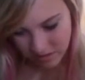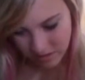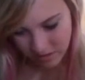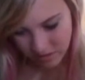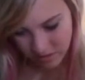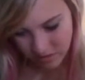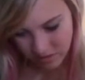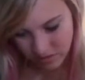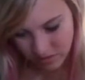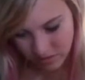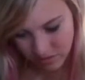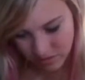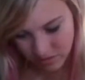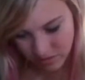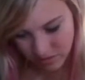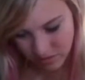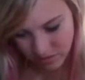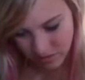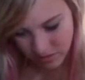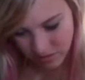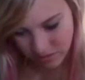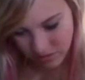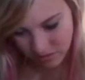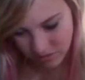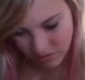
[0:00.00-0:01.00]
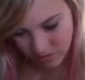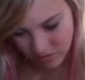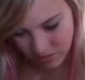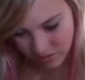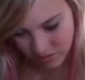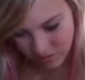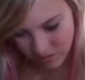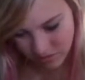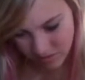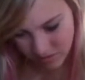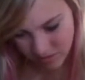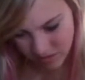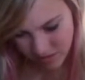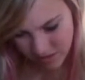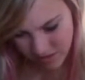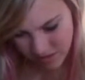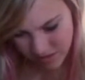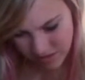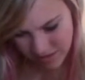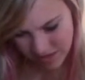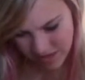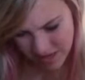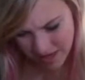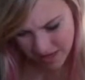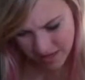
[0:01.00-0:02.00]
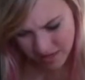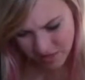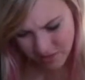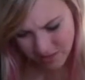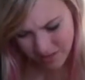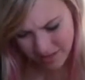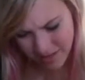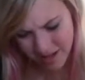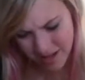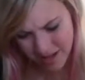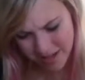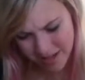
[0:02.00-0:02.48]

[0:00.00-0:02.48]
you to